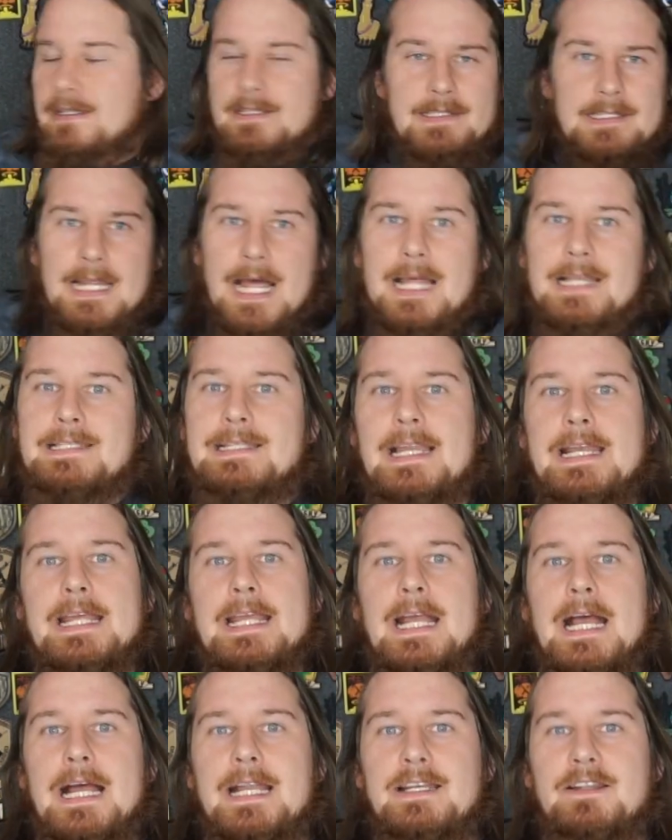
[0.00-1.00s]
Sans any
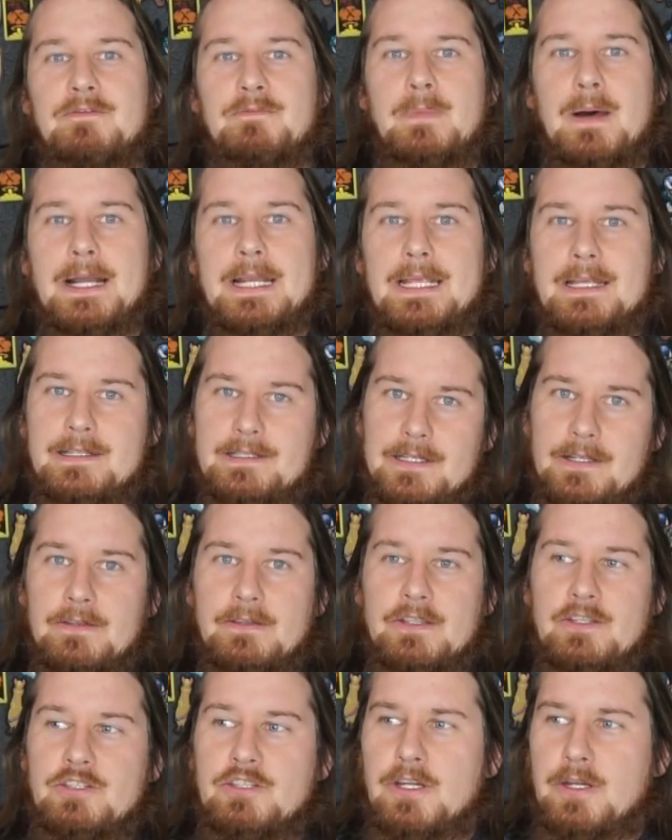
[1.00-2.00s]
kind of money until
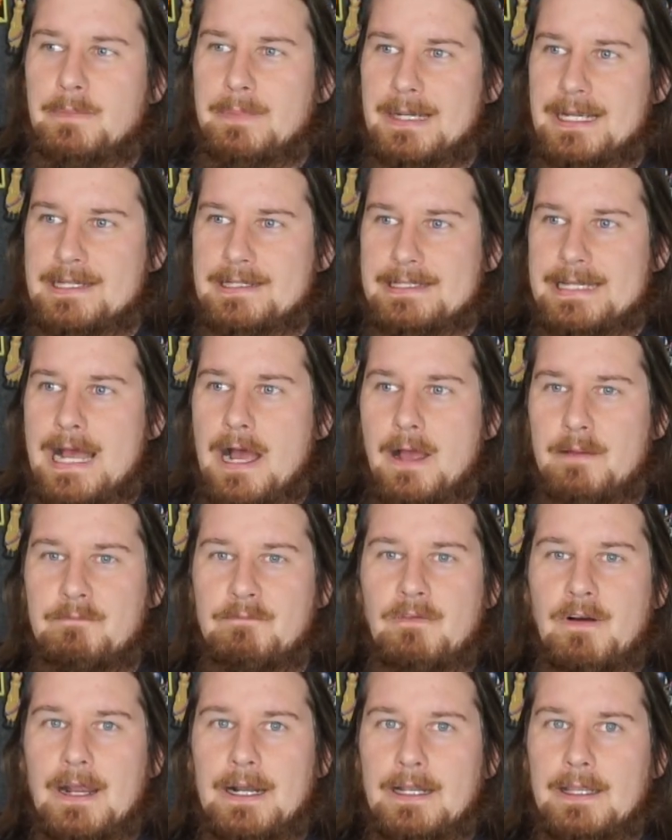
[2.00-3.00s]
this year, because now I'm
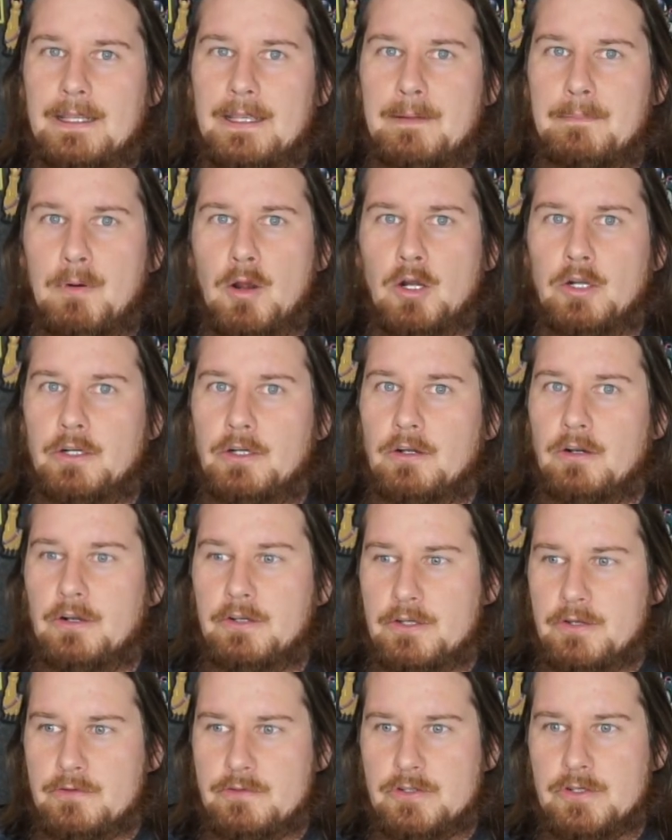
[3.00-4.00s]
finally a partner
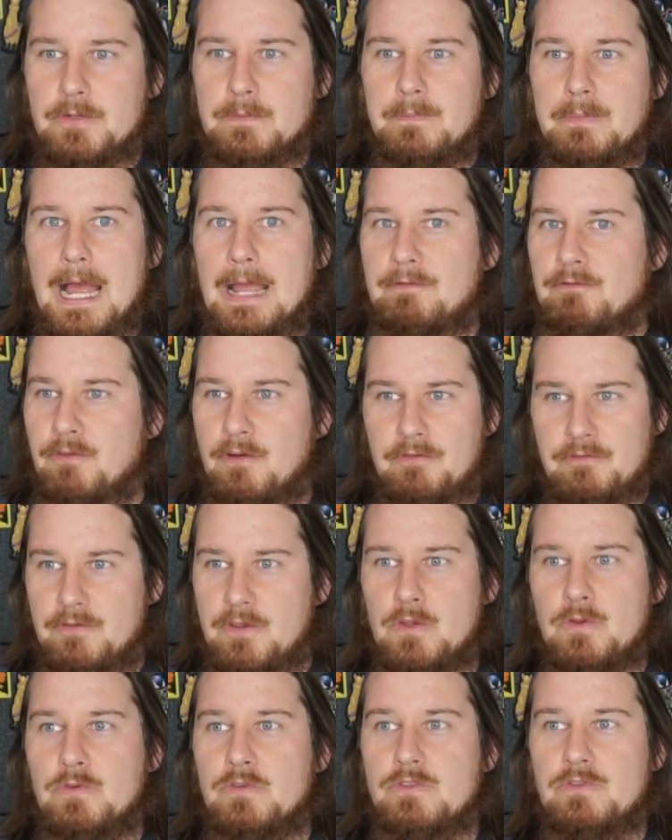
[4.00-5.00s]
on YouTube. I've
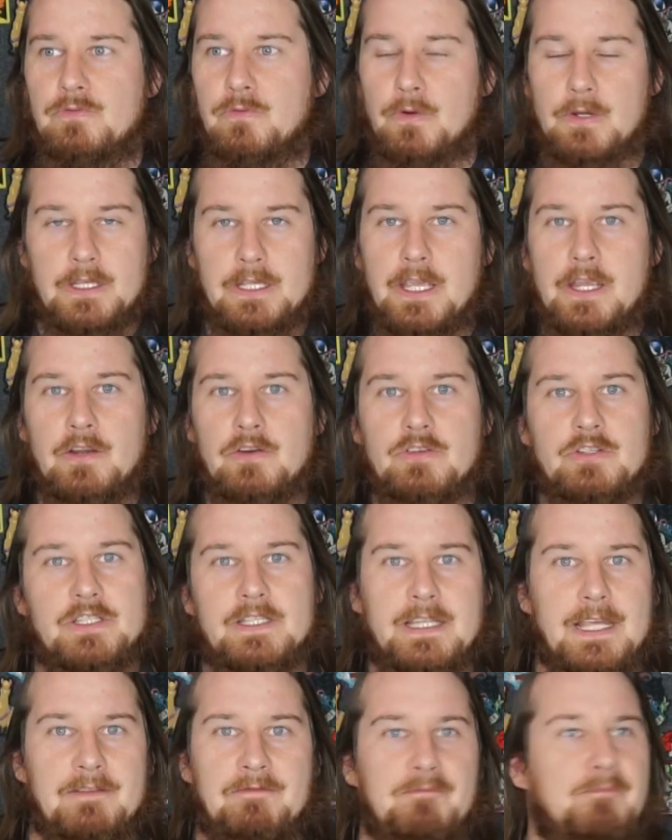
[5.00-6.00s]
refused for
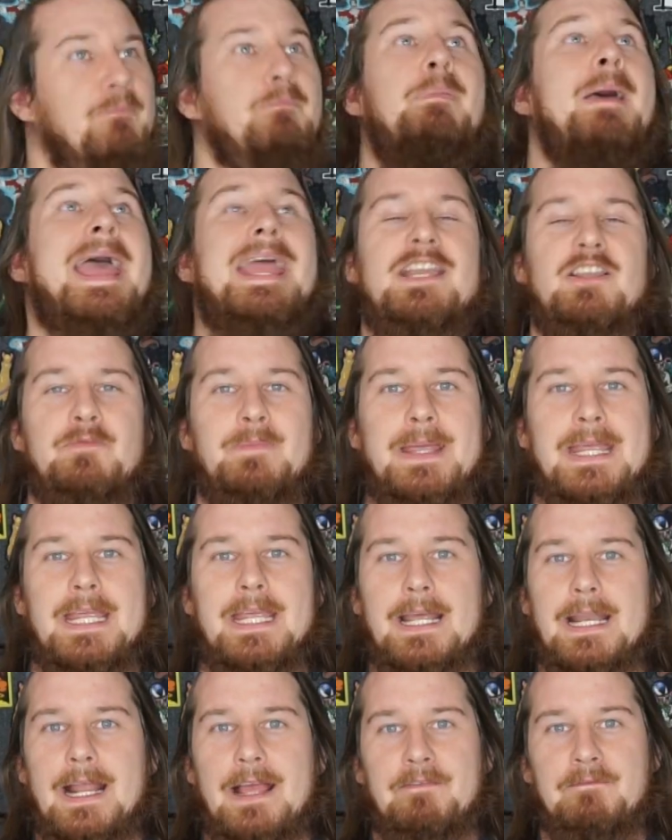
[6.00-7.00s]
years, they've begged
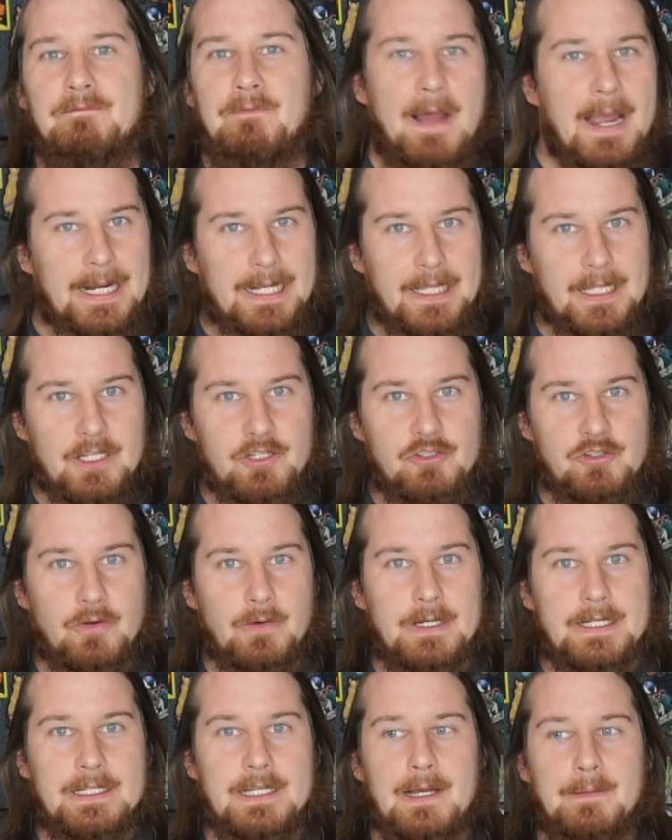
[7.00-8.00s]
me, and I finally
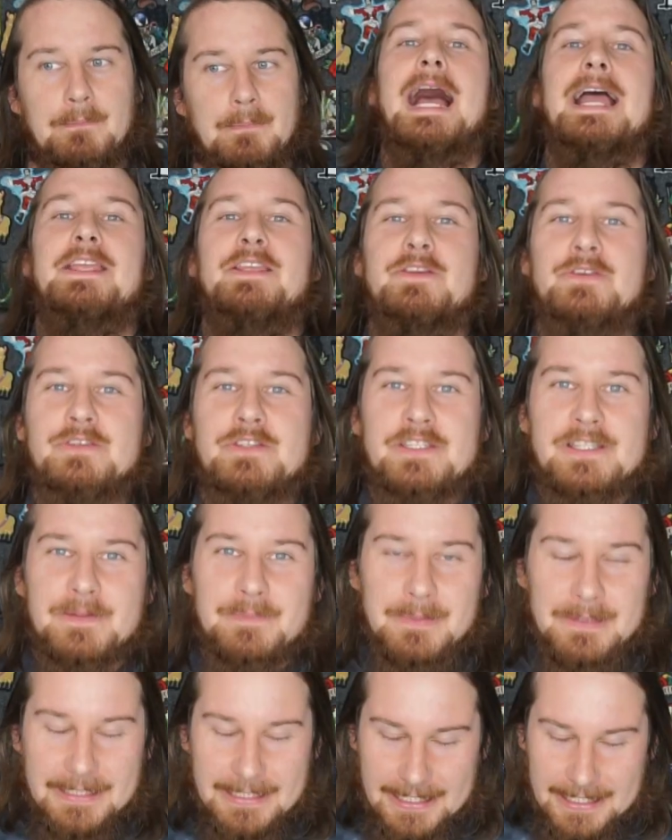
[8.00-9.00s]
joined up. I used to
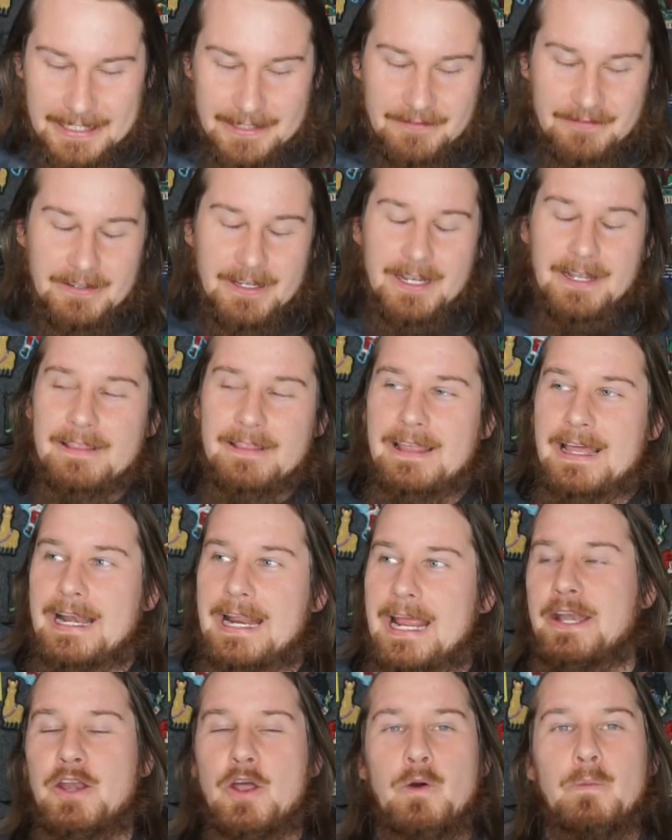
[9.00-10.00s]
believe
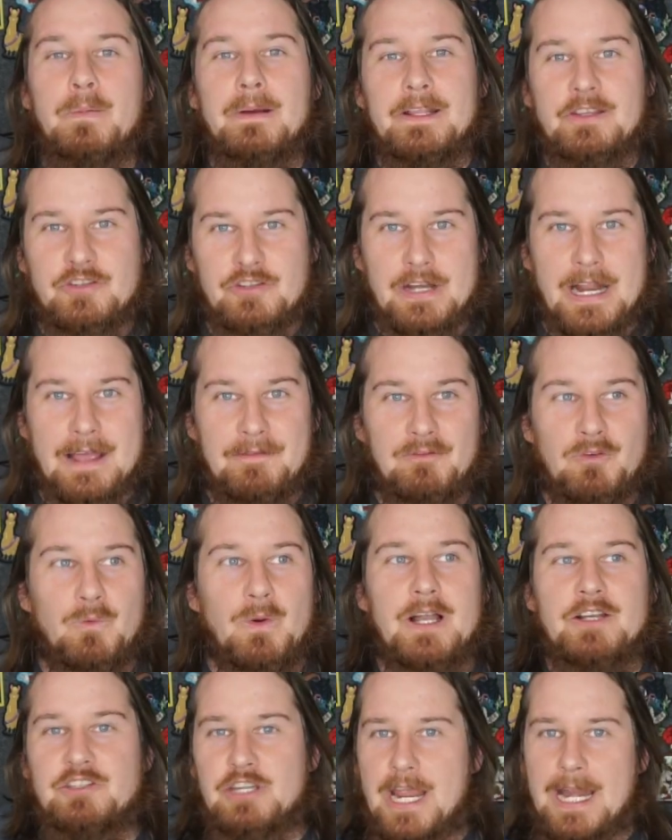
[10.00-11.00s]
that nobody should have to
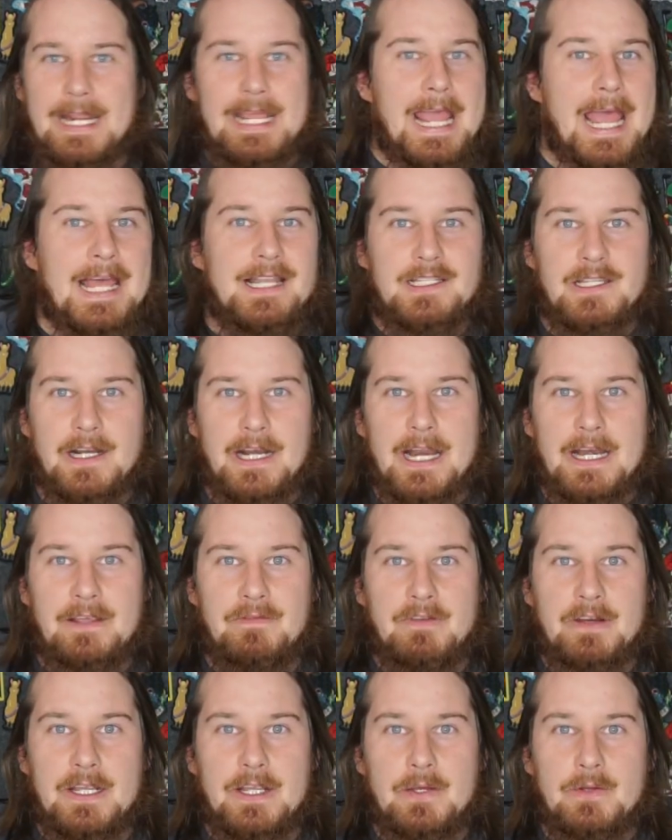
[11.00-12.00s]
watch any ads on any
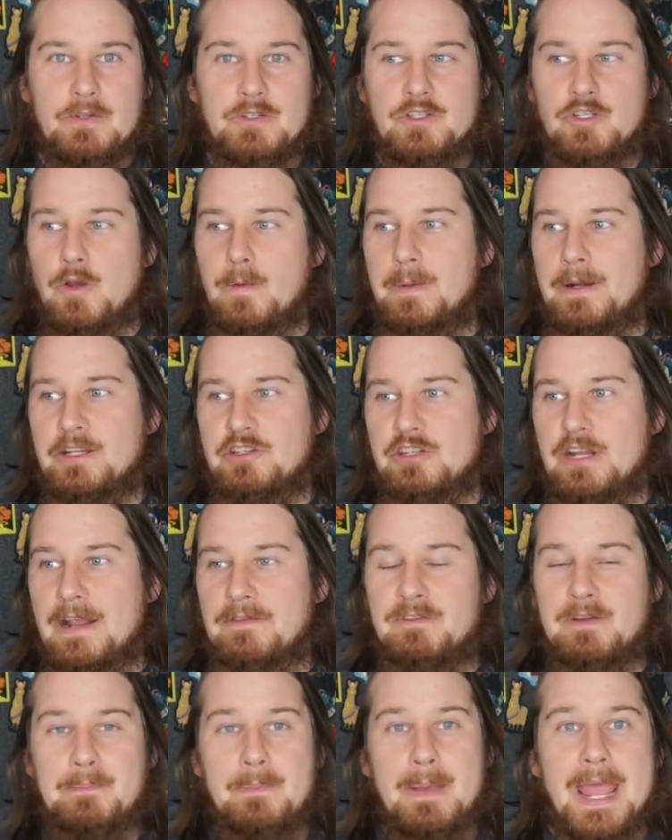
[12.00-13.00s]
videos, nobody should
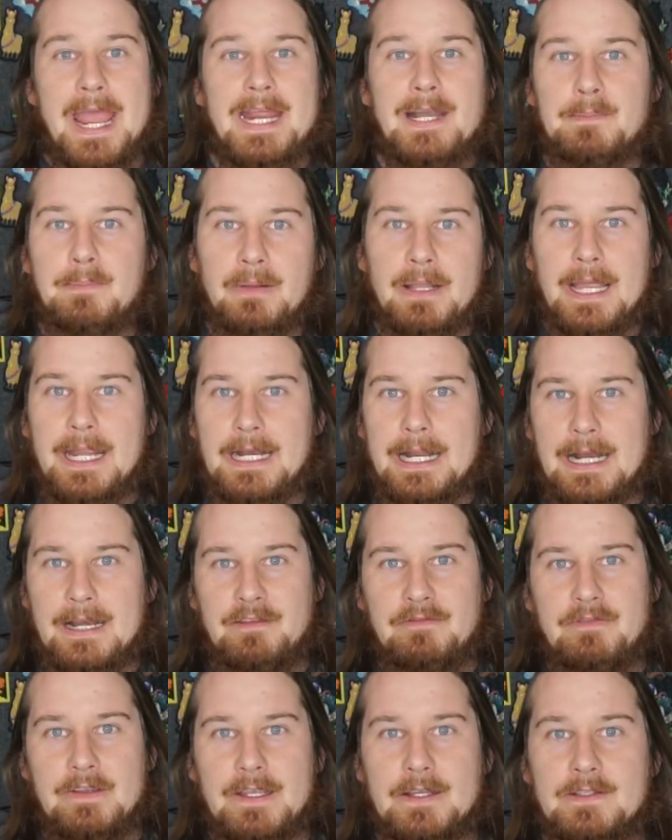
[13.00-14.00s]
have to pay to play at any
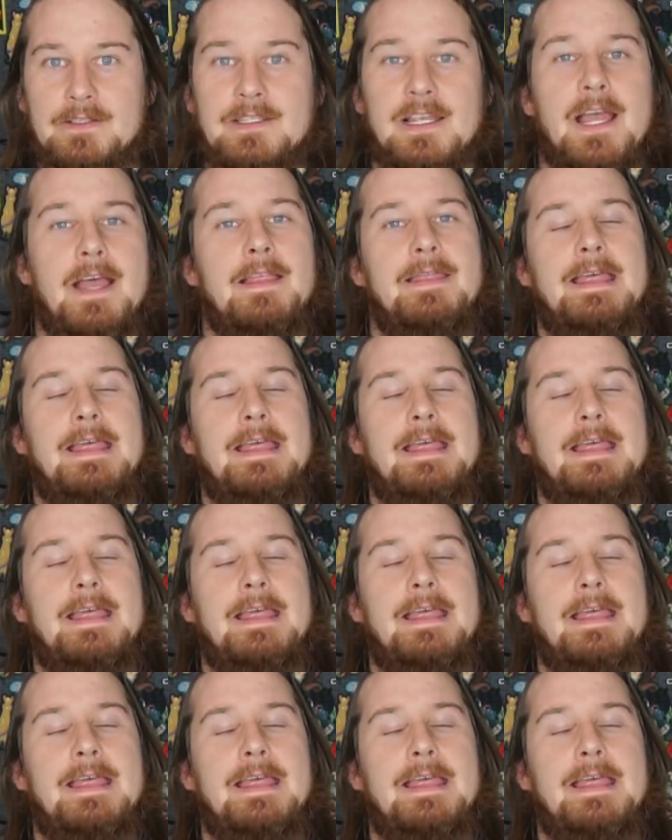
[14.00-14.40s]
fields.